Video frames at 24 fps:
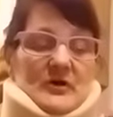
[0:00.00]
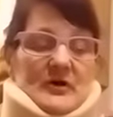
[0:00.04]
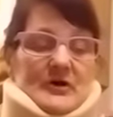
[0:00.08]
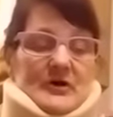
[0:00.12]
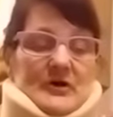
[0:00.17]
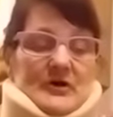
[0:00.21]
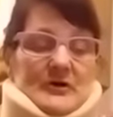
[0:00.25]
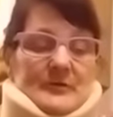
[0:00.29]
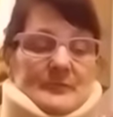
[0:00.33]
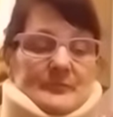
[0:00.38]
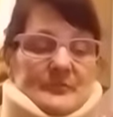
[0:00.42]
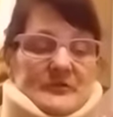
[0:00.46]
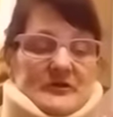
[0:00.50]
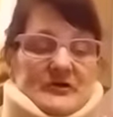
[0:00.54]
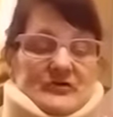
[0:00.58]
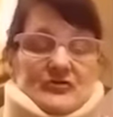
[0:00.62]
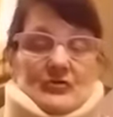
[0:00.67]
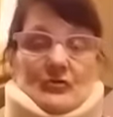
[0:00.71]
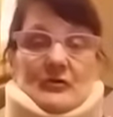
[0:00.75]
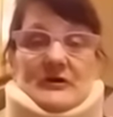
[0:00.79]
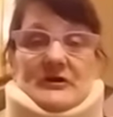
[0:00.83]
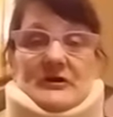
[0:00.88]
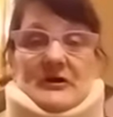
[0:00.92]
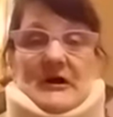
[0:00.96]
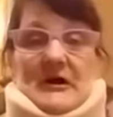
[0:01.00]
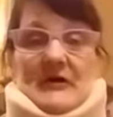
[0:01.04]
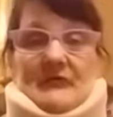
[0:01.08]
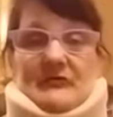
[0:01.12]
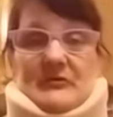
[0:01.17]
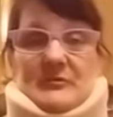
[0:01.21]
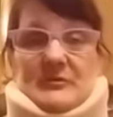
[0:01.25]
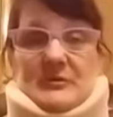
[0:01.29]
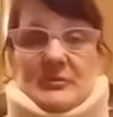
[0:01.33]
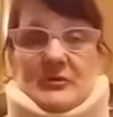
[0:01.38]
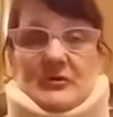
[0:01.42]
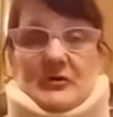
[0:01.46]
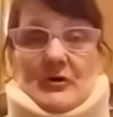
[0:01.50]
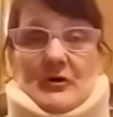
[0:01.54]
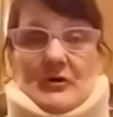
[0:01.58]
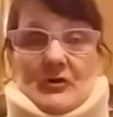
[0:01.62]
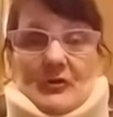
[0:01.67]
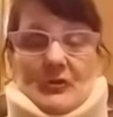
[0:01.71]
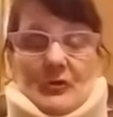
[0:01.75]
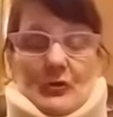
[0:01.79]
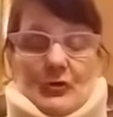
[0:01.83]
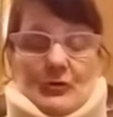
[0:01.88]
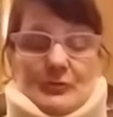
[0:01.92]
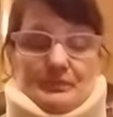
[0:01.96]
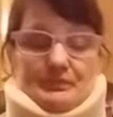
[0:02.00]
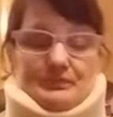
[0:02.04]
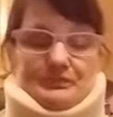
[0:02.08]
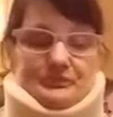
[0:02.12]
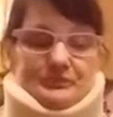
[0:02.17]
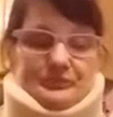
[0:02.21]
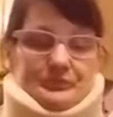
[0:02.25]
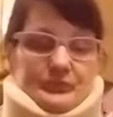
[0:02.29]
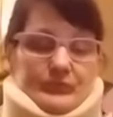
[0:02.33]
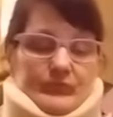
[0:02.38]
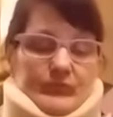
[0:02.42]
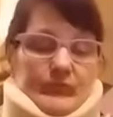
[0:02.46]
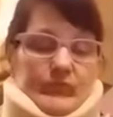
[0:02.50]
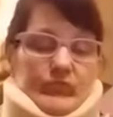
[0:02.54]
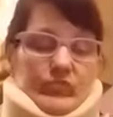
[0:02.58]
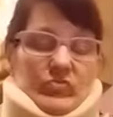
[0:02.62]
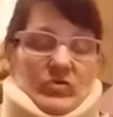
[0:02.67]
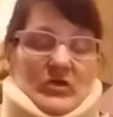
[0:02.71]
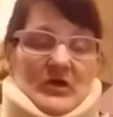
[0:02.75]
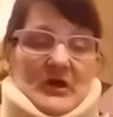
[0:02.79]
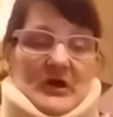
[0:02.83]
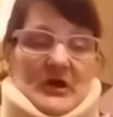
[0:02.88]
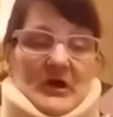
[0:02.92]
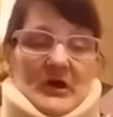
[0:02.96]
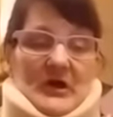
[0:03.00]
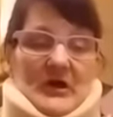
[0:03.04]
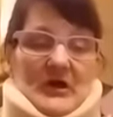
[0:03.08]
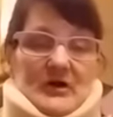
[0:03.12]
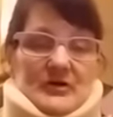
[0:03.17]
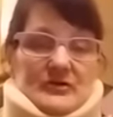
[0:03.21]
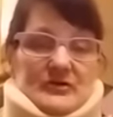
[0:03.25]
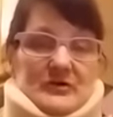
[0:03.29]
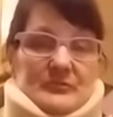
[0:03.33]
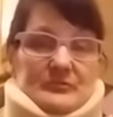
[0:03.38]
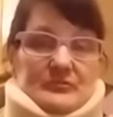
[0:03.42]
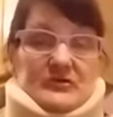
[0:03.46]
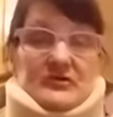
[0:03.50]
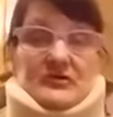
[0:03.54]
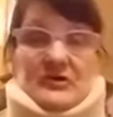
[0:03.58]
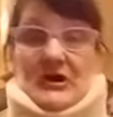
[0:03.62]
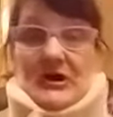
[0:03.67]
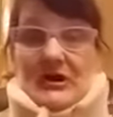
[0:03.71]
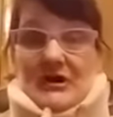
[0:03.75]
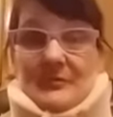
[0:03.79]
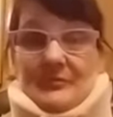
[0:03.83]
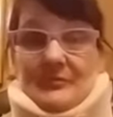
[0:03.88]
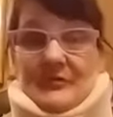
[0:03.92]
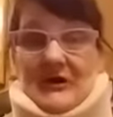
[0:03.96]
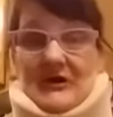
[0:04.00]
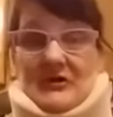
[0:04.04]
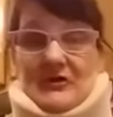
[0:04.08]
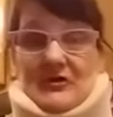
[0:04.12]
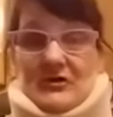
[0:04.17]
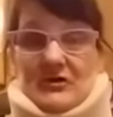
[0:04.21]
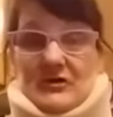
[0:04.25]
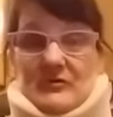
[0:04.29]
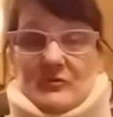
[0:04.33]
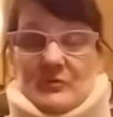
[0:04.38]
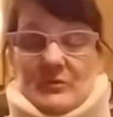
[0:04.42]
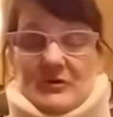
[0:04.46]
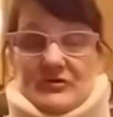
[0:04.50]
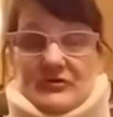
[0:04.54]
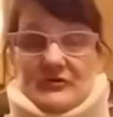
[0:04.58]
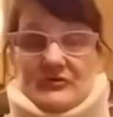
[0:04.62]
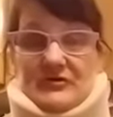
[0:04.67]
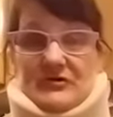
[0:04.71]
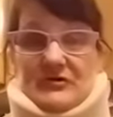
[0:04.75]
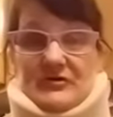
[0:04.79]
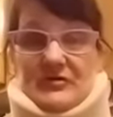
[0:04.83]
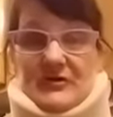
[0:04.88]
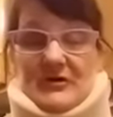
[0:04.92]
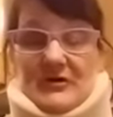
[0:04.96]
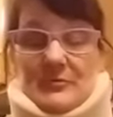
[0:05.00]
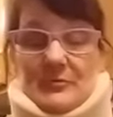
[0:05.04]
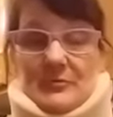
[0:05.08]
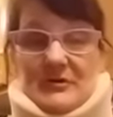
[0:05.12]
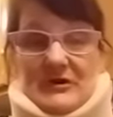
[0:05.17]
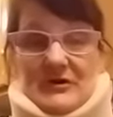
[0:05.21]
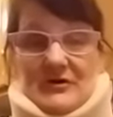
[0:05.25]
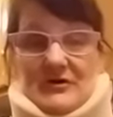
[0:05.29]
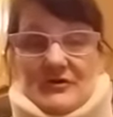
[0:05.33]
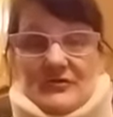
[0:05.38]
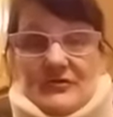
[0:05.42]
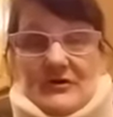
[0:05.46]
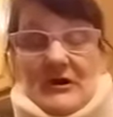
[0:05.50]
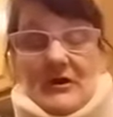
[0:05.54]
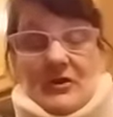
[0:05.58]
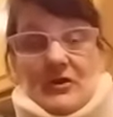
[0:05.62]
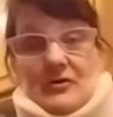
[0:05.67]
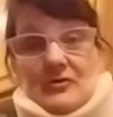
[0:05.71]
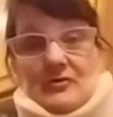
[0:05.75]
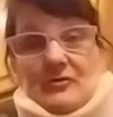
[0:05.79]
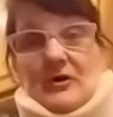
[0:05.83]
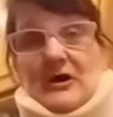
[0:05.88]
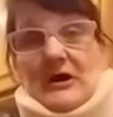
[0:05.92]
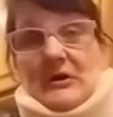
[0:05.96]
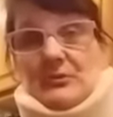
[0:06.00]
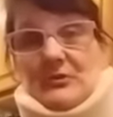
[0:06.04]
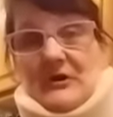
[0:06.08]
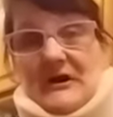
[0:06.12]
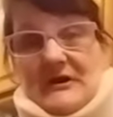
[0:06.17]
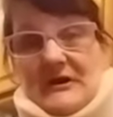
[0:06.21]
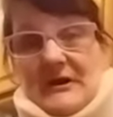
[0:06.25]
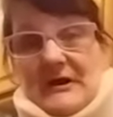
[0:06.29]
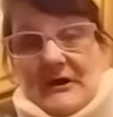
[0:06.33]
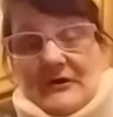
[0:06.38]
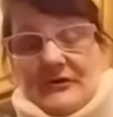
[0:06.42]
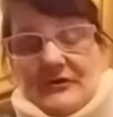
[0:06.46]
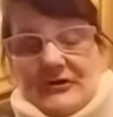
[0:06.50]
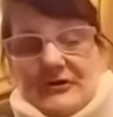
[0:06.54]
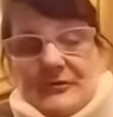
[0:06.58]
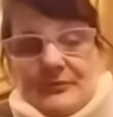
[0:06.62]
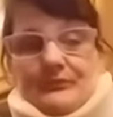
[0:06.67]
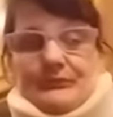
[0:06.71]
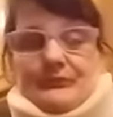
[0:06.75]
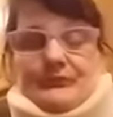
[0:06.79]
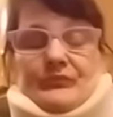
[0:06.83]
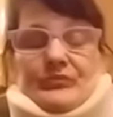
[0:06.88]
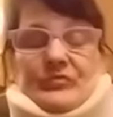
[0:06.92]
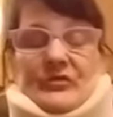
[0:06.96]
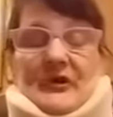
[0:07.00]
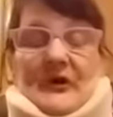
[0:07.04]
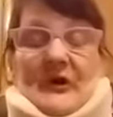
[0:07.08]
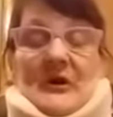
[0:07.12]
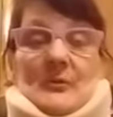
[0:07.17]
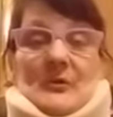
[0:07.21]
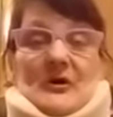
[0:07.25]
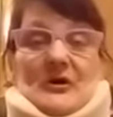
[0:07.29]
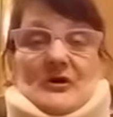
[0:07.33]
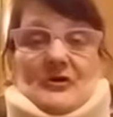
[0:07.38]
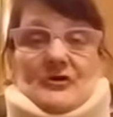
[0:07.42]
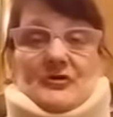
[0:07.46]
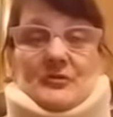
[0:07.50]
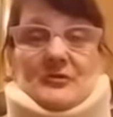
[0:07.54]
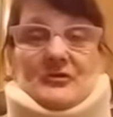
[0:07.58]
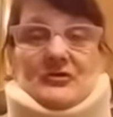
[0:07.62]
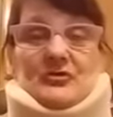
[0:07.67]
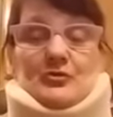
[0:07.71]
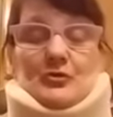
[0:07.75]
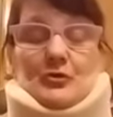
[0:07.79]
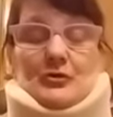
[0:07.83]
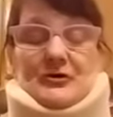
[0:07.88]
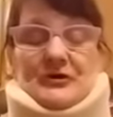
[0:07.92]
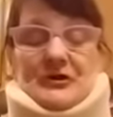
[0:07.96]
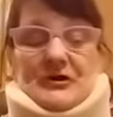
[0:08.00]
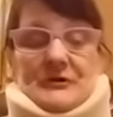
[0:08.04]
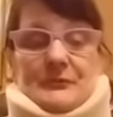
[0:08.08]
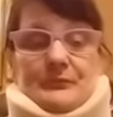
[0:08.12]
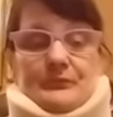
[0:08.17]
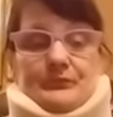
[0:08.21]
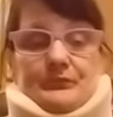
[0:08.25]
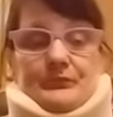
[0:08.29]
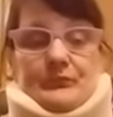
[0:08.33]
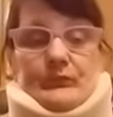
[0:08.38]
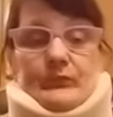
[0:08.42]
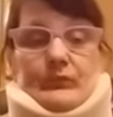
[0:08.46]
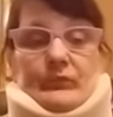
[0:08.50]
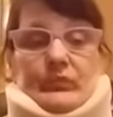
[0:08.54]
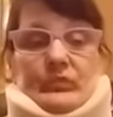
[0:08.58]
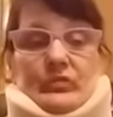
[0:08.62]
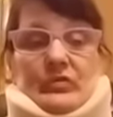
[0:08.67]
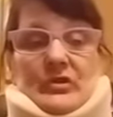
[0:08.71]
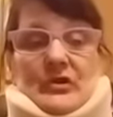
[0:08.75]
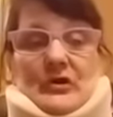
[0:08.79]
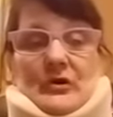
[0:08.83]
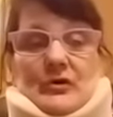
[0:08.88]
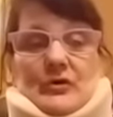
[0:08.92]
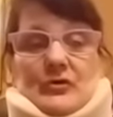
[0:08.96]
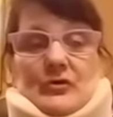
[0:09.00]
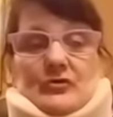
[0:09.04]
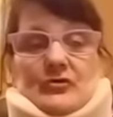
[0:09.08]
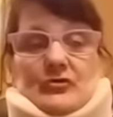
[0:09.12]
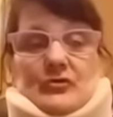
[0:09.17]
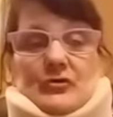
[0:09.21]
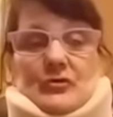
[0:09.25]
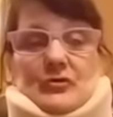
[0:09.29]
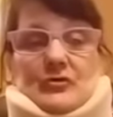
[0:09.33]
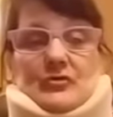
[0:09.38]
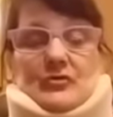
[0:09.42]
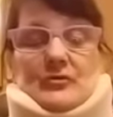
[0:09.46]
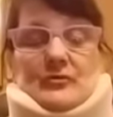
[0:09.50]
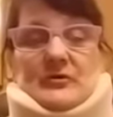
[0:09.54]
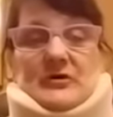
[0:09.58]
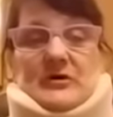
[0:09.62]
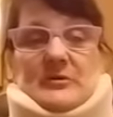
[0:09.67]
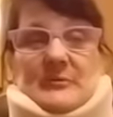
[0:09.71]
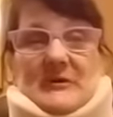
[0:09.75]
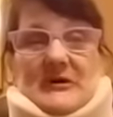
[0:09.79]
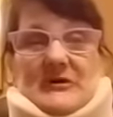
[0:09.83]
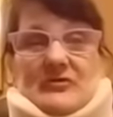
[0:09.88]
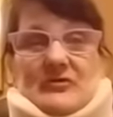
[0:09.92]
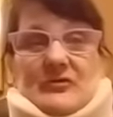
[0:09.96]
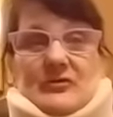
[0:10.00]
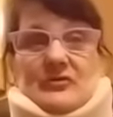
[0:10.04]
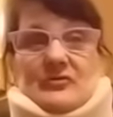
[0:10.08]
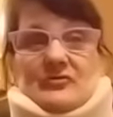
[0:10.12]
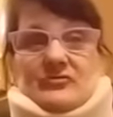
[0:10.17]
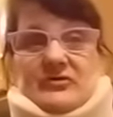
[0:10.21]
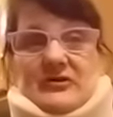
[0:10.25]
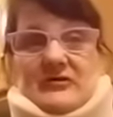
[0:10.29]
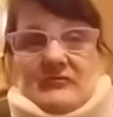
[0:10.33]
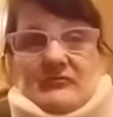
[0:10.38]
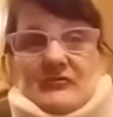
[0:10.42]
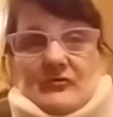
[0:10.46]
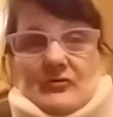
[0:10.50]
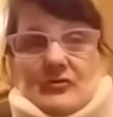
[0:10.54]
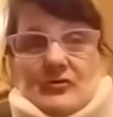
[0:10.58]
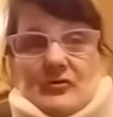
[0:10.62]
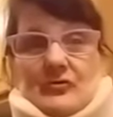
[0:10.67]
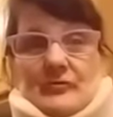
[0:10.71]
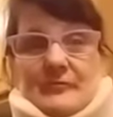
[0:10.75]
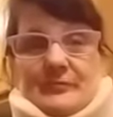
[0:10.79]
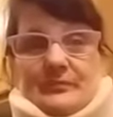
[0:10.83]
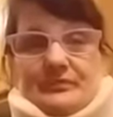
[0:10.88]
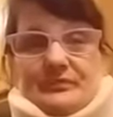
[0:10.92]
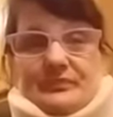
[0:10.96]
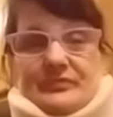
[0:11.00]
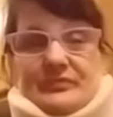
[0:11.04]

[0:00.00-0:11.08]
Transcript: um, is going to have to be put on hold and um, today, I couldn't even put the teeth in because, hello, I'm right-handed and my husband's working. So it makes it a little difficult